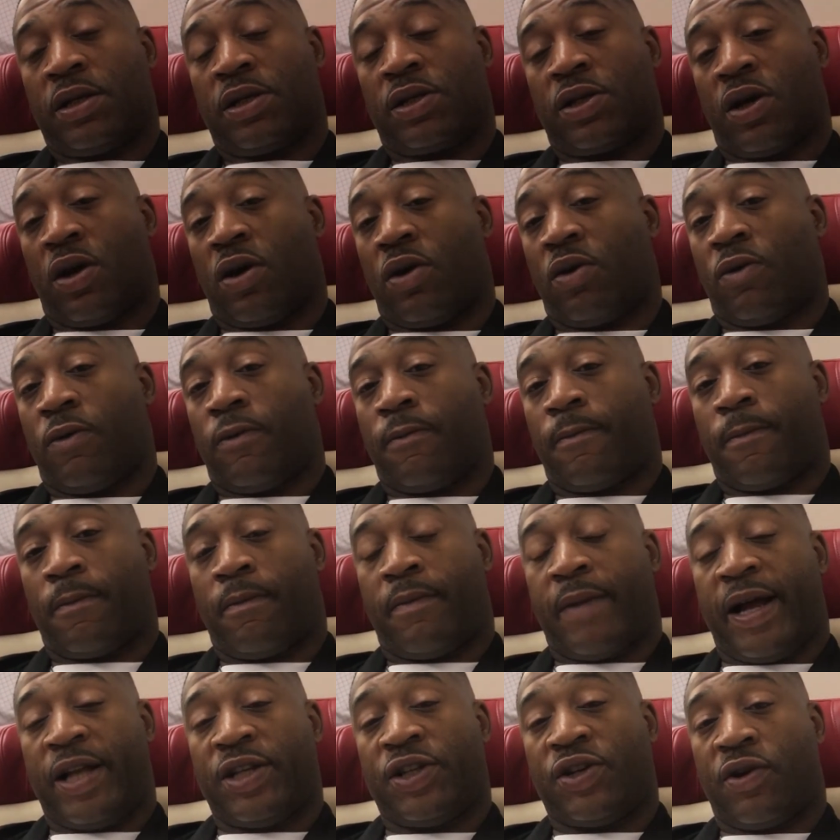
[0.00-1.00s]
So
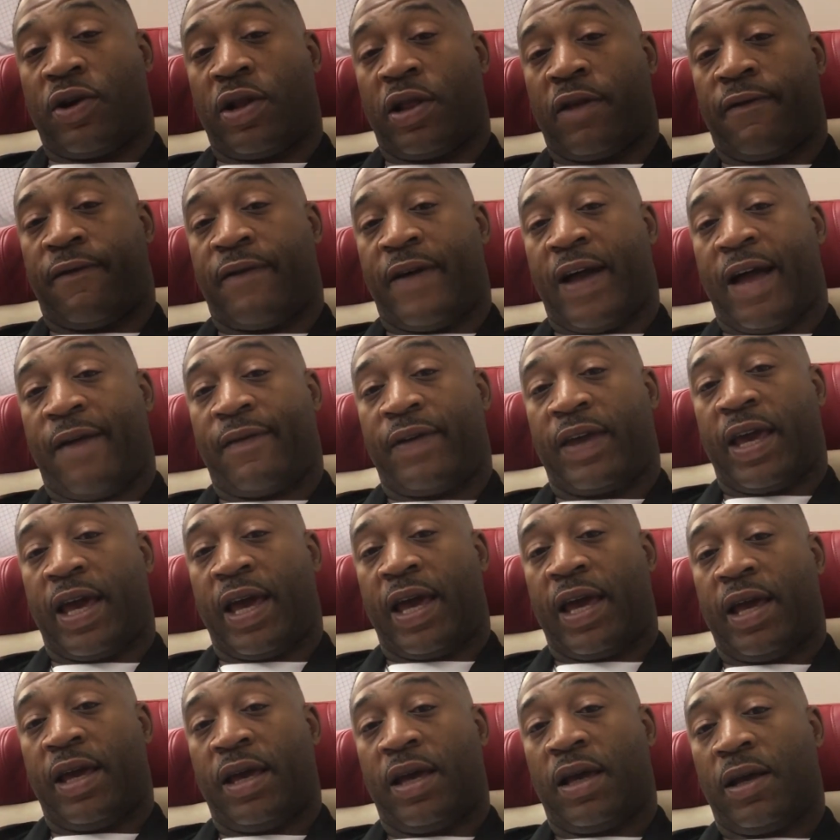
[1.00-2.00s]
my journey to
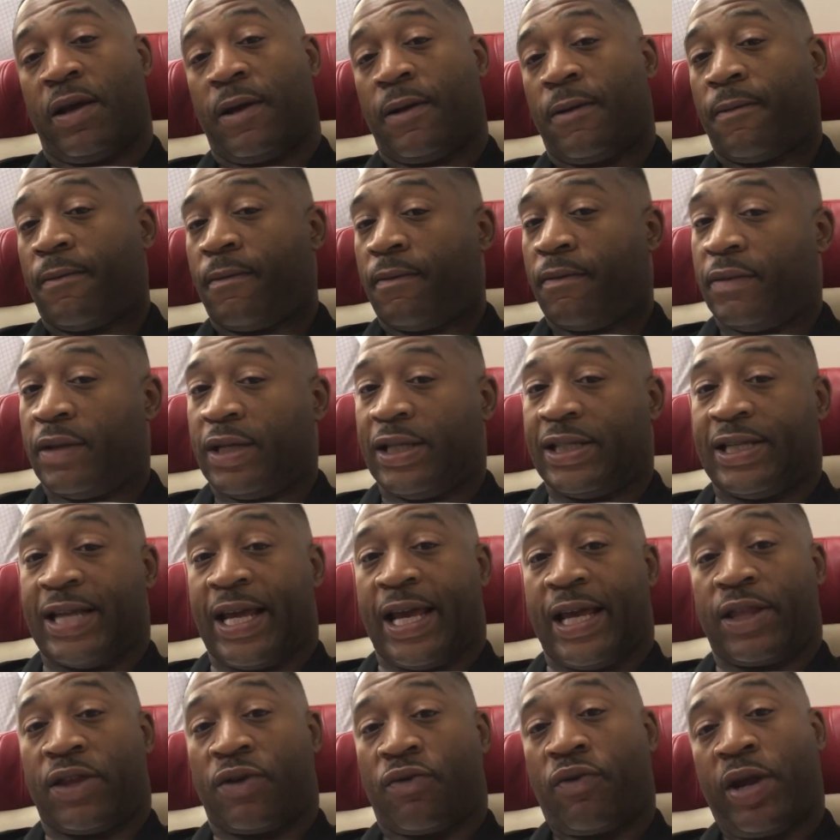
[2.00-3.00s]
5K,
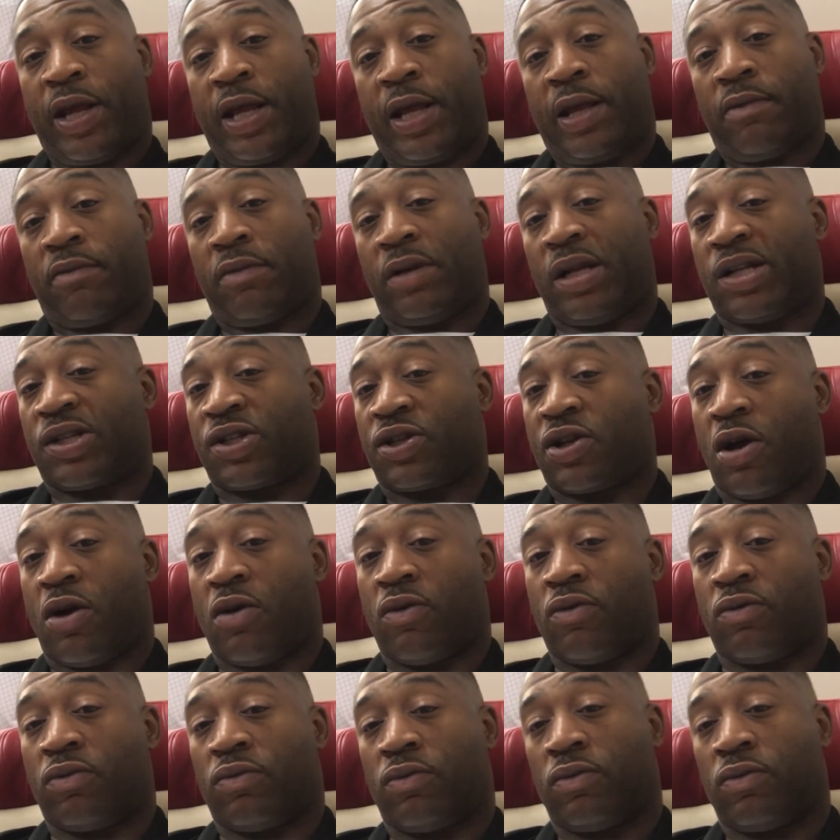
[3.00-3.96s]
day 3. Let's go.